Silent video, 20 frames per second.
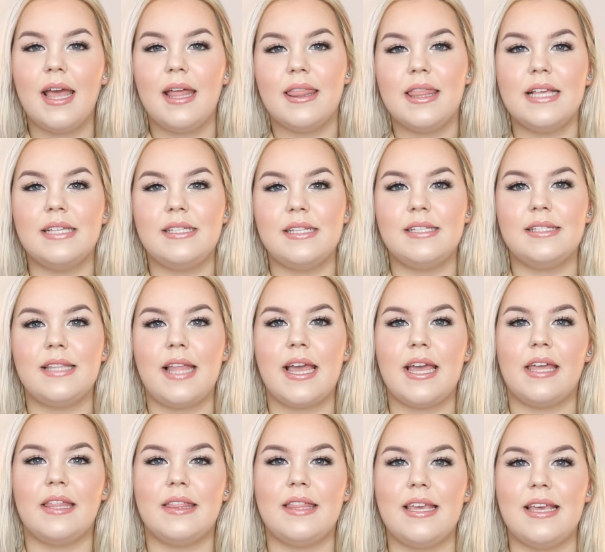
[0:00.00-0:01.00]
This is
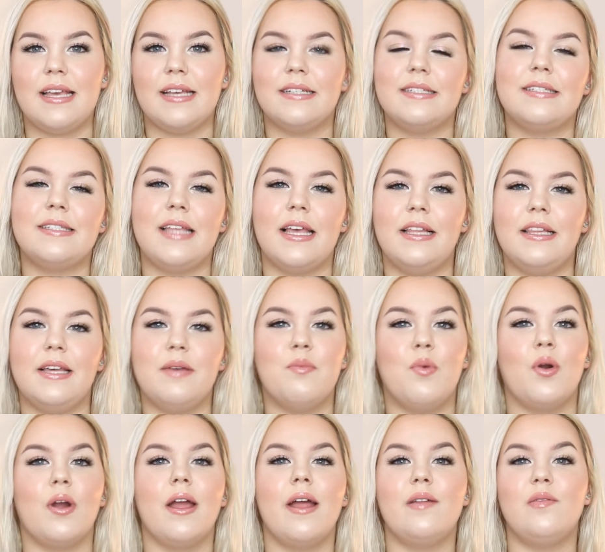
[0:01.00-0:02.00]
like the slightly
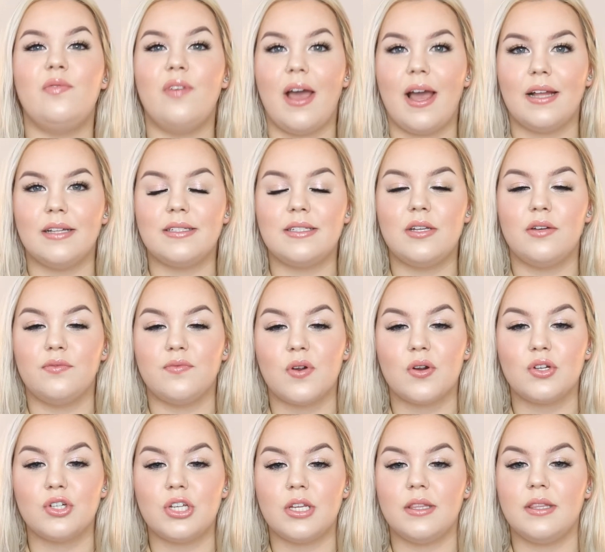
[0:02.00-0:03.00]
more advanced
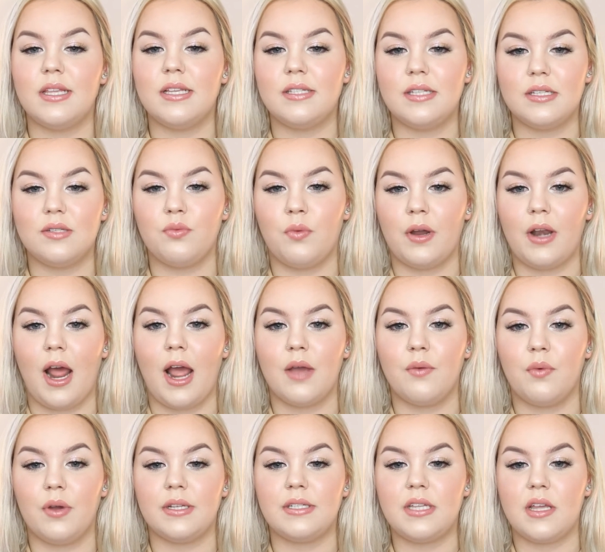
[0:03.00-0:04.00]
version. This is what I
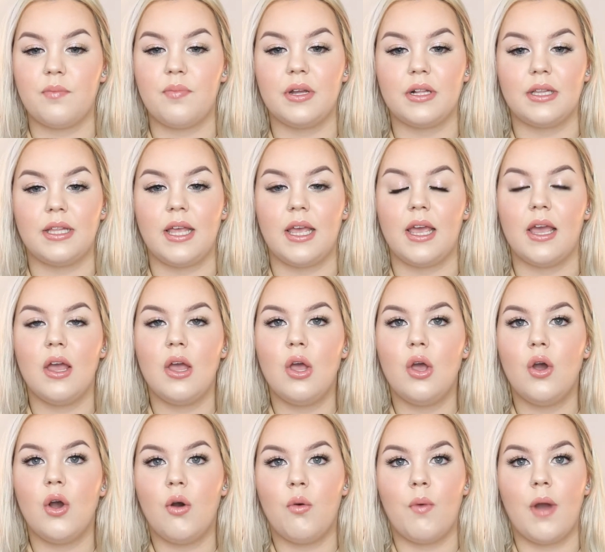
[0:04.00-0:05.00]
would typically
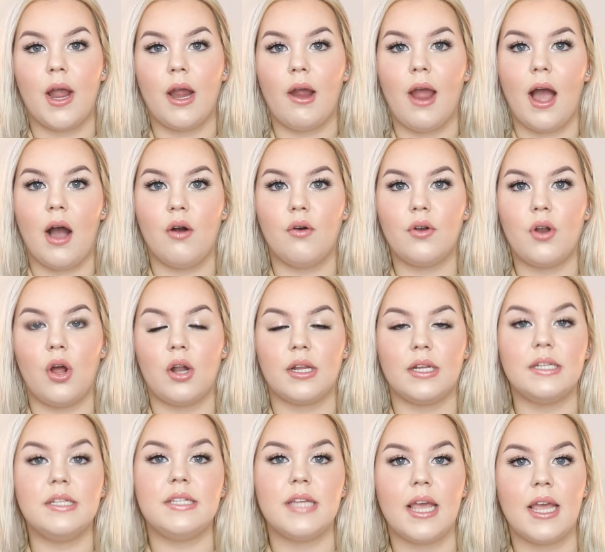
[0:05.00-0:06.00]
wear out on
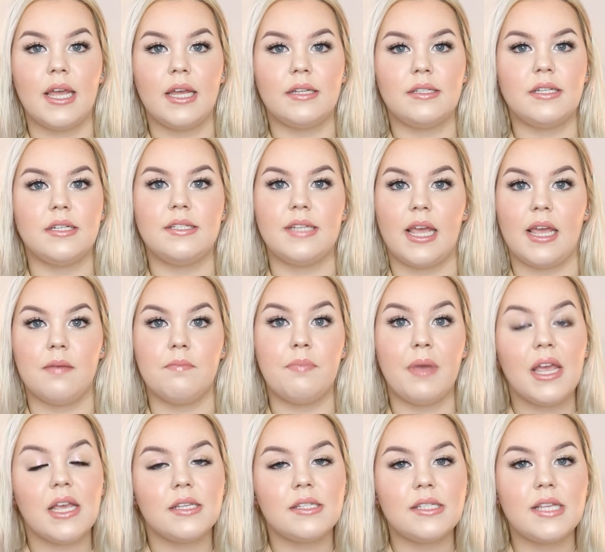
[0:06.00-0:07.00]
a day-to-day
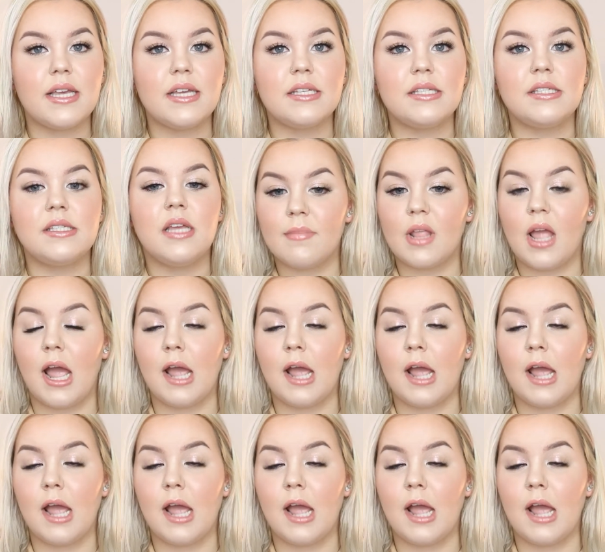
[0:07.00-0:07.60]
basis.